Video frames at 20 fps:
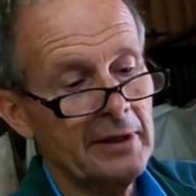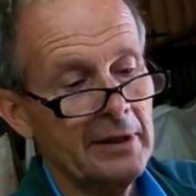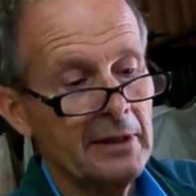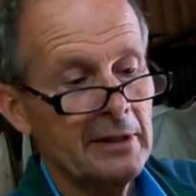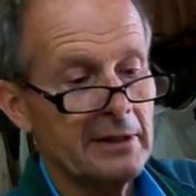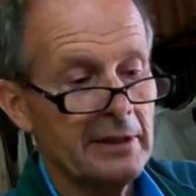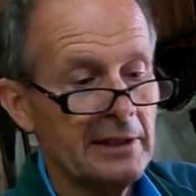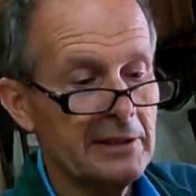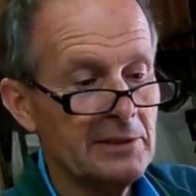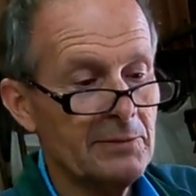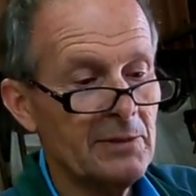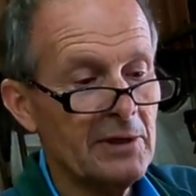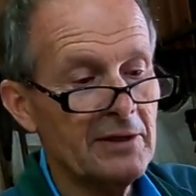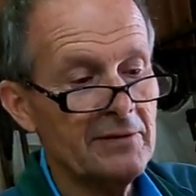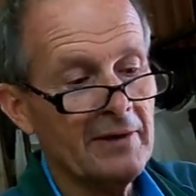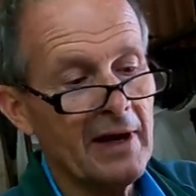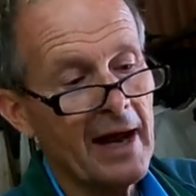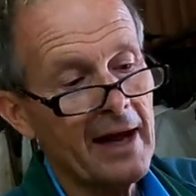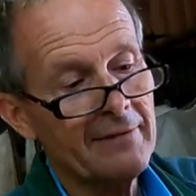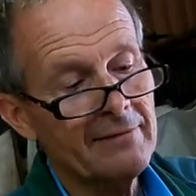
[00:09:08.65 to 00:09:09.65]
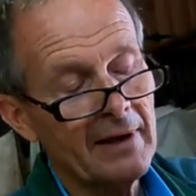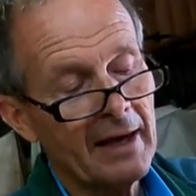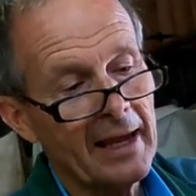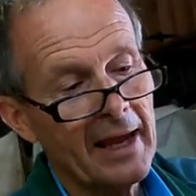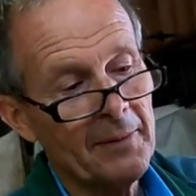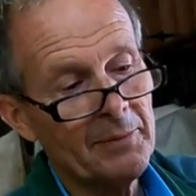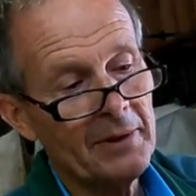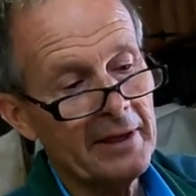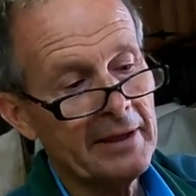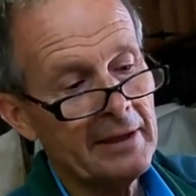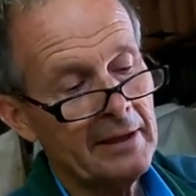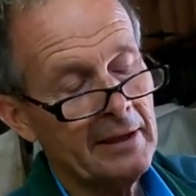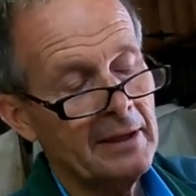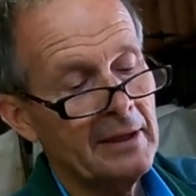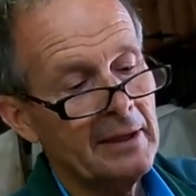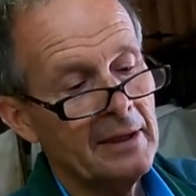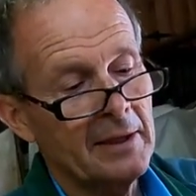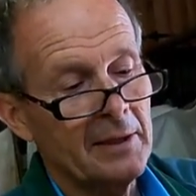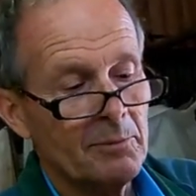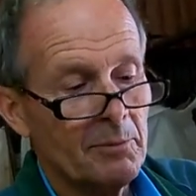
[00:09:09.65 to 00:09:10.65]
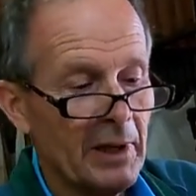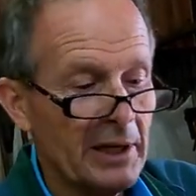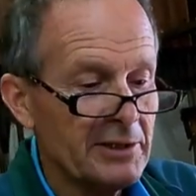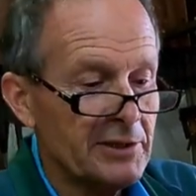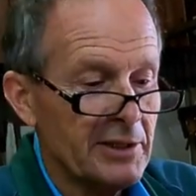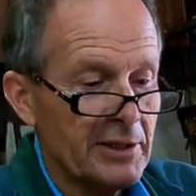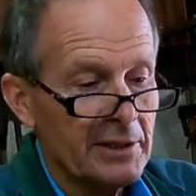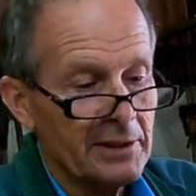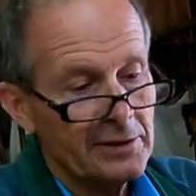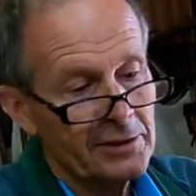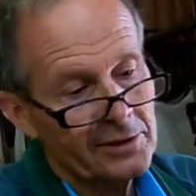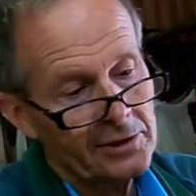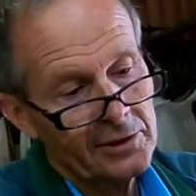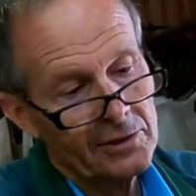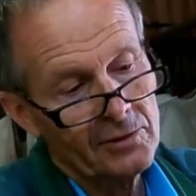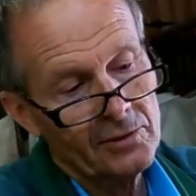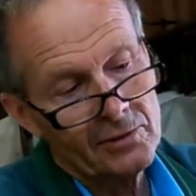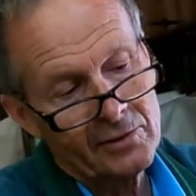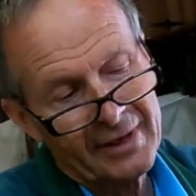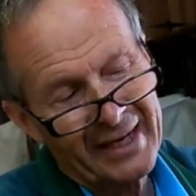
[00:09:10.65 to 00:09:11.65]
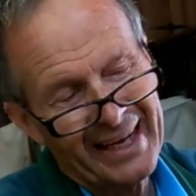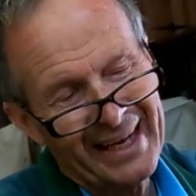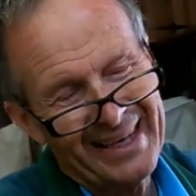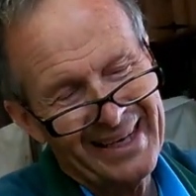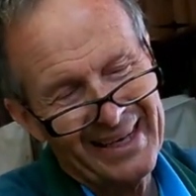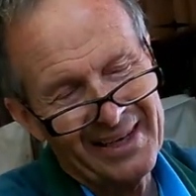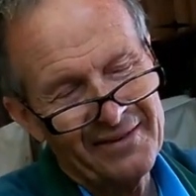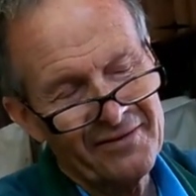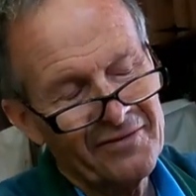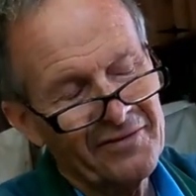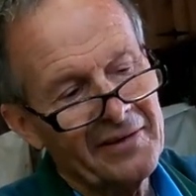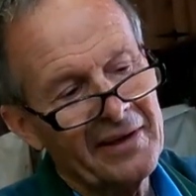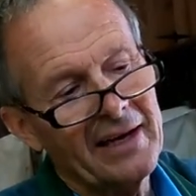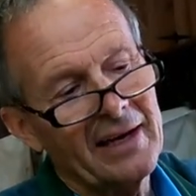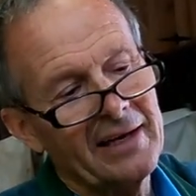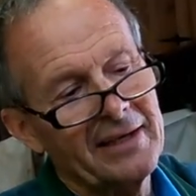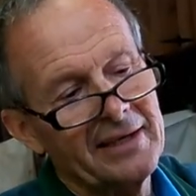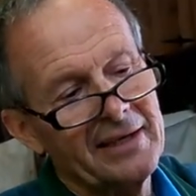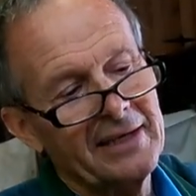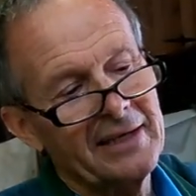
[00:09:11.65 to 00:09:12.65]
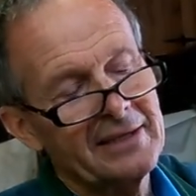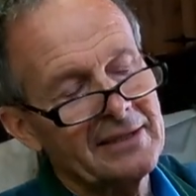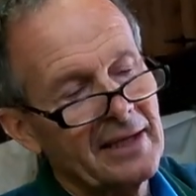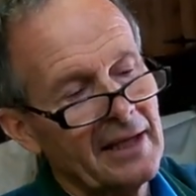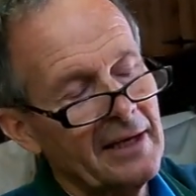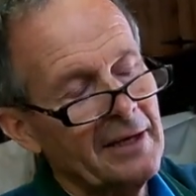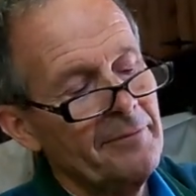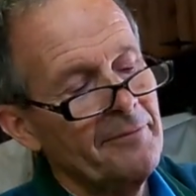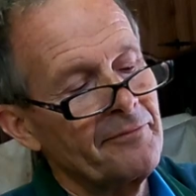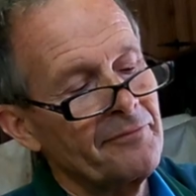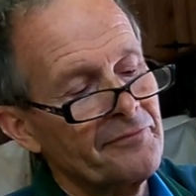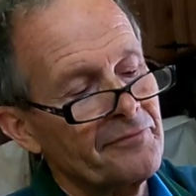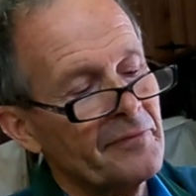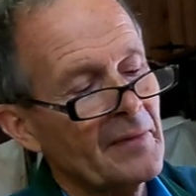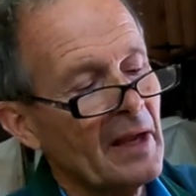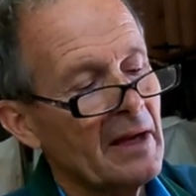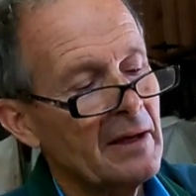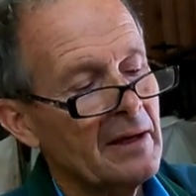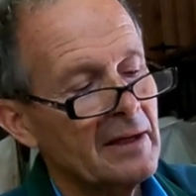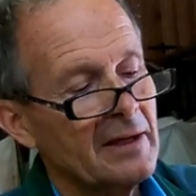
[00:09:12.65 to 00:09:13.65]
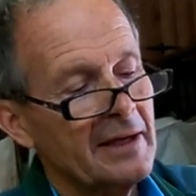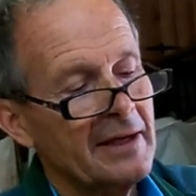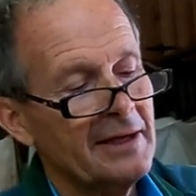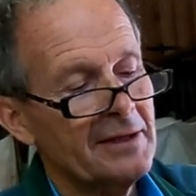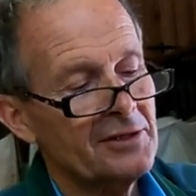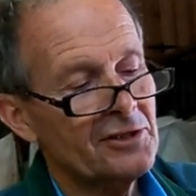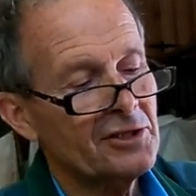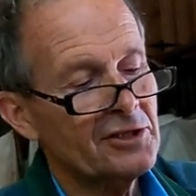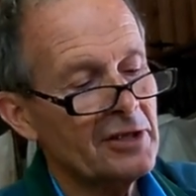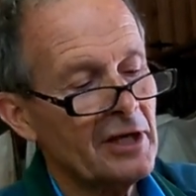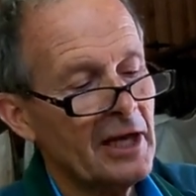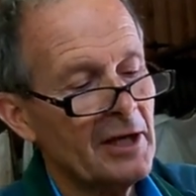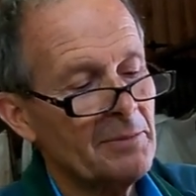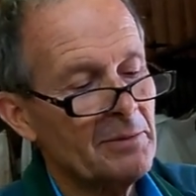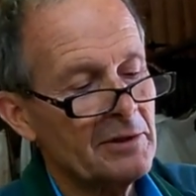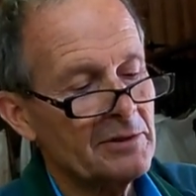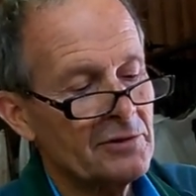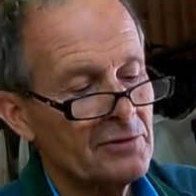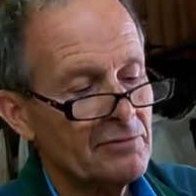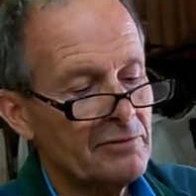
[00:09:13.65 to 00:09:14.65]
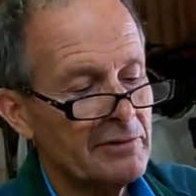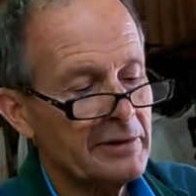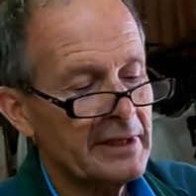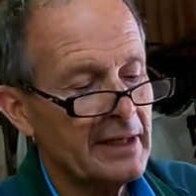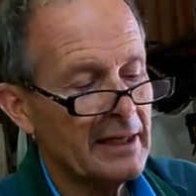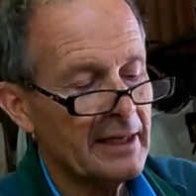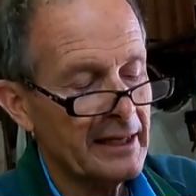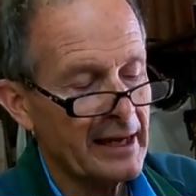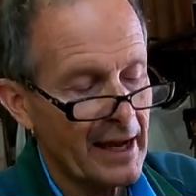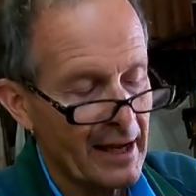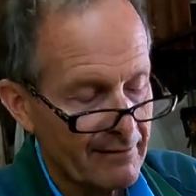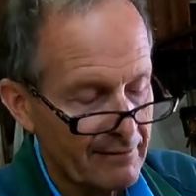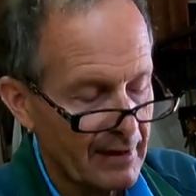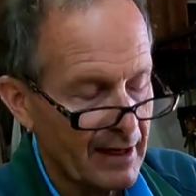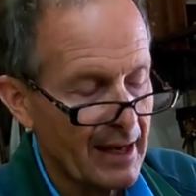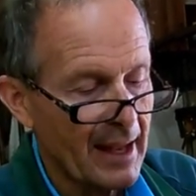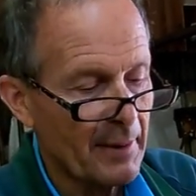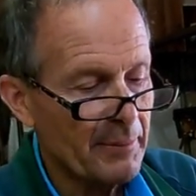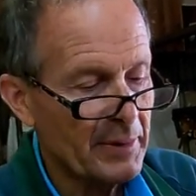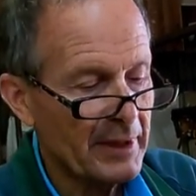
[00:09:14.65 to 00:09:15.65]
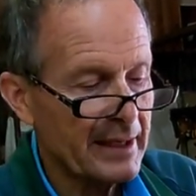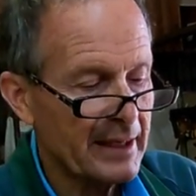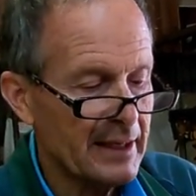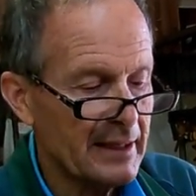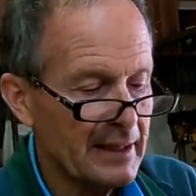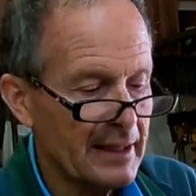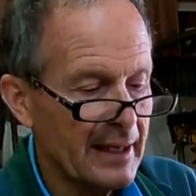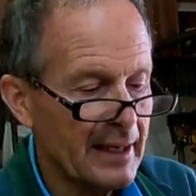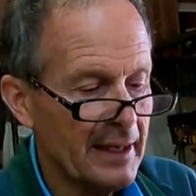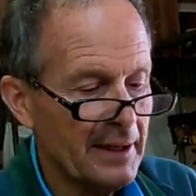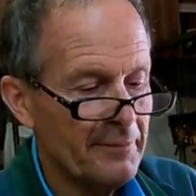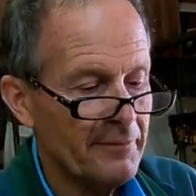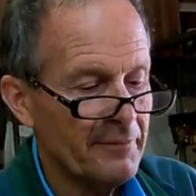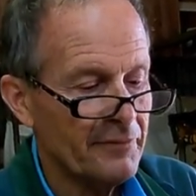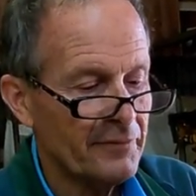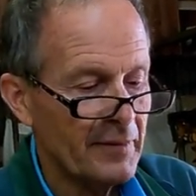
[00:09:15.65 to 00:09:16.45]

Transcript: There's a bit of overlapping, right. but you can still get in fairly easily sheep, it's really overlapping in there.